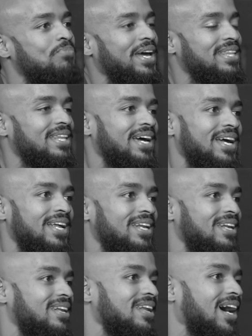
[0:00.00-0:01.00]
And
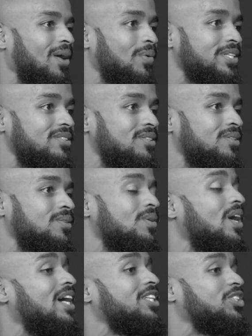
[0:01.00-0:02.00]
then I went
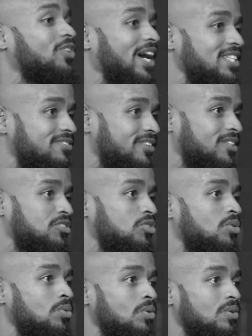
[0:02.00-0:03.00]
to transferred
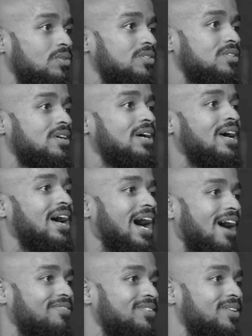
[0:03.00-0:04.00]
schools
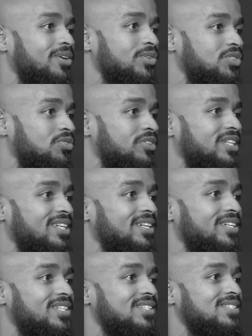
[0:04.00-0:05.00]
after those 3
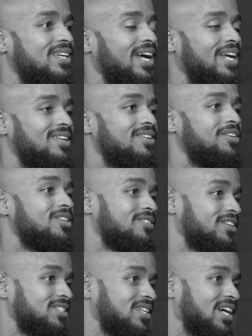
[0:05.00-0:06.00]
years, and the
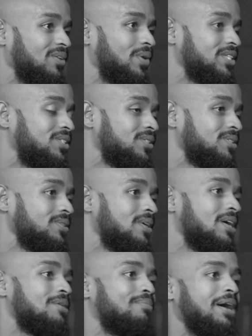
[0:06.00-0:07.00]
university I went to,
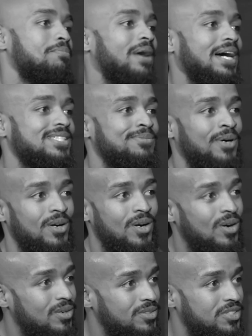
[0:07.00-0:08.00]
my basketball
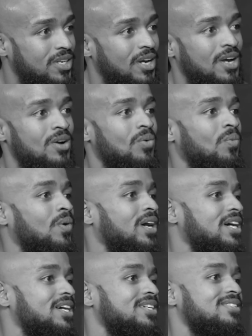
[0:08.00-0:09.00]
coach
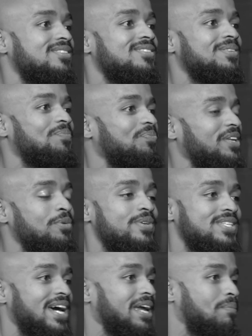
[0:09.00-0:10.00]
was
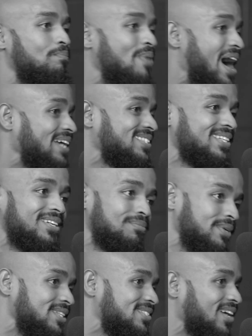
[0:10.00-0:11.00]
like pasta and
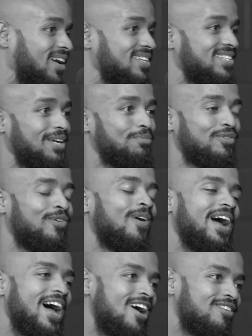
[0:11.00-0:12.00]
meat sauce. Like
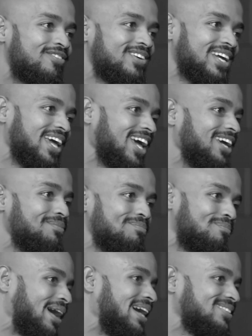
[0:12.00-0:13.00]
before every game,
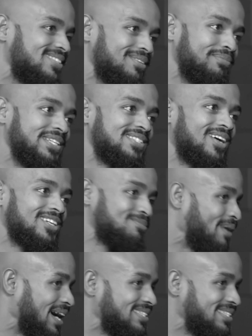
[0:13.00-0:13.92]
pasta and meat sauce,